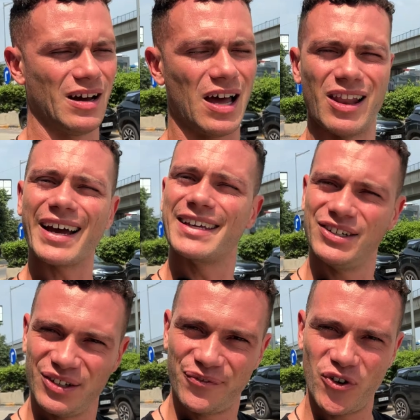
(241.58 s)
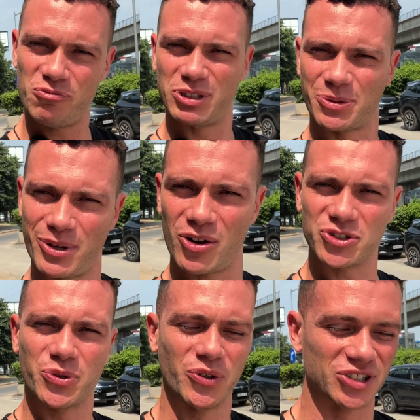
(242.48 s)
I like Indian food, but to be honest
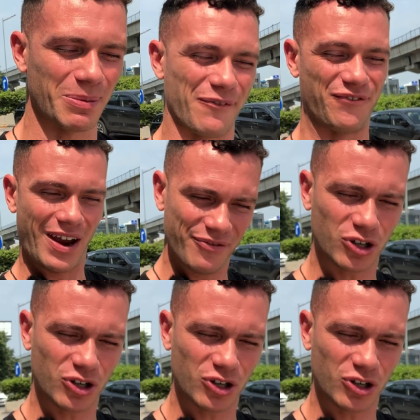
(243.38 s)
with you, it's not my favorite